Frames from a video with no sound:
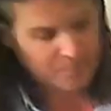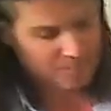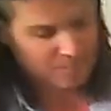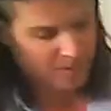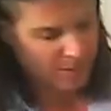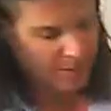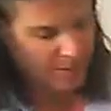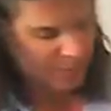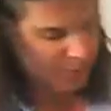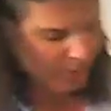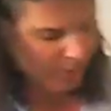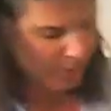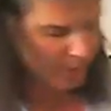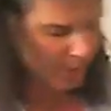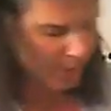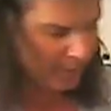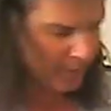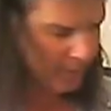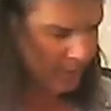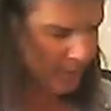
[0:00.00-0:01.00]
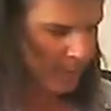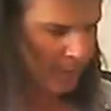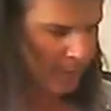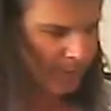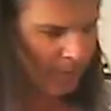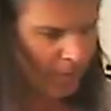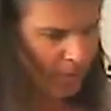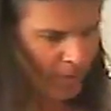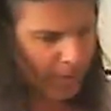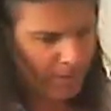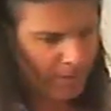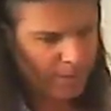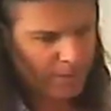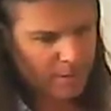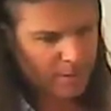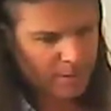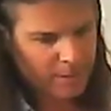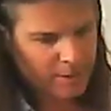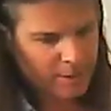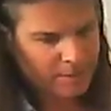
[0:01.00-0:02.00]
if you want to even go farther with
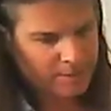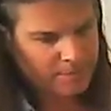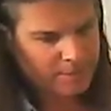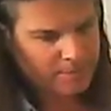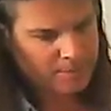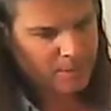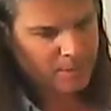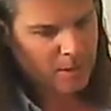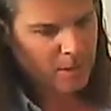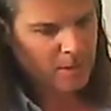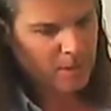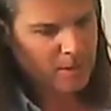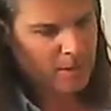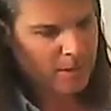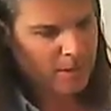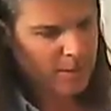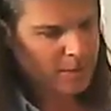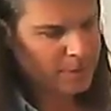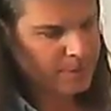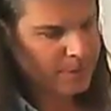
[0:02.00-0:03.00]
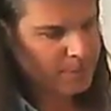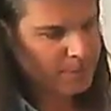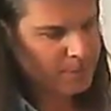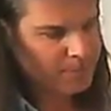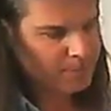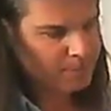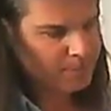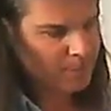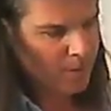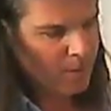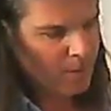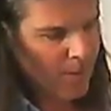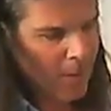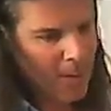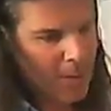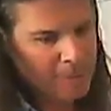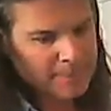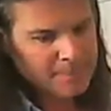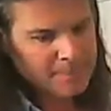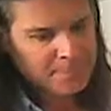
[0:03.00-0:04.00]
this on the thistle,
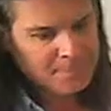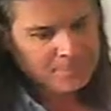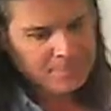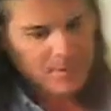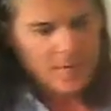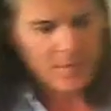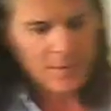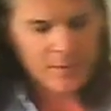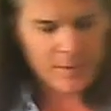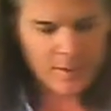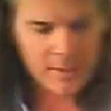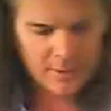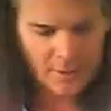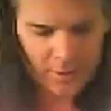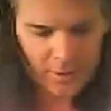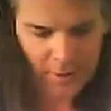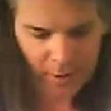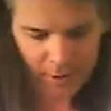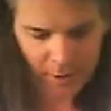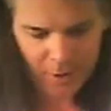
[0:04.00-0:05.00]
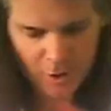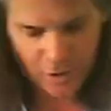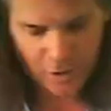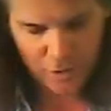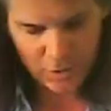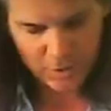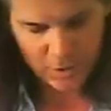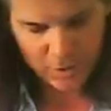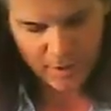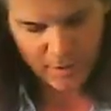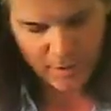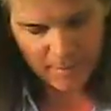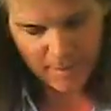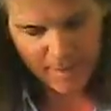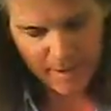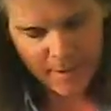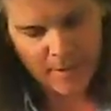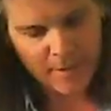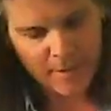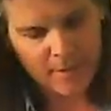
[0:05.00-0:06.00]
now thistle's extremely
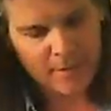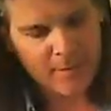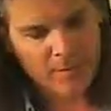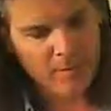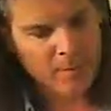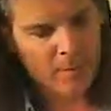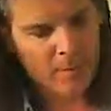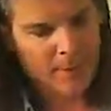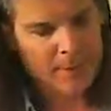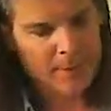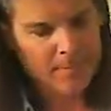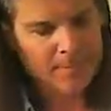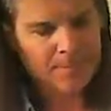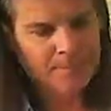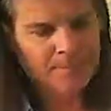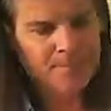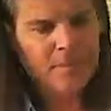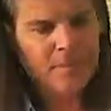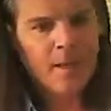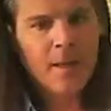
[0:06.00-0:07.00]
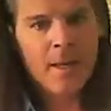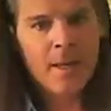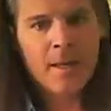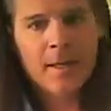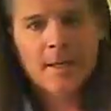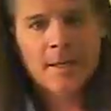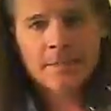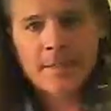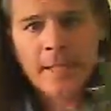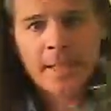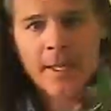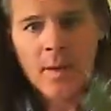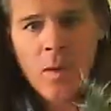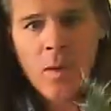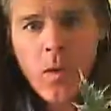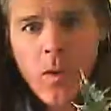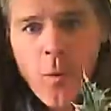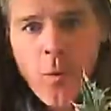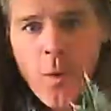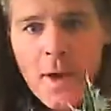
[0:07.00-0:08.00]
healthy for you. Now,
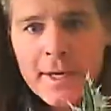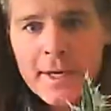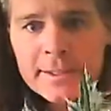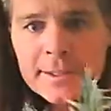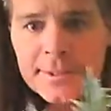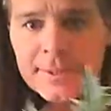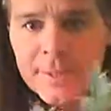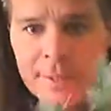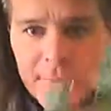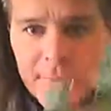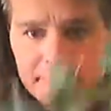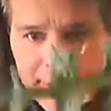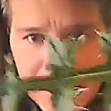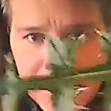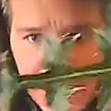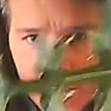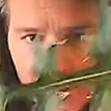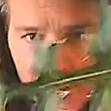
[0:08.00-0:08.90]
you can see all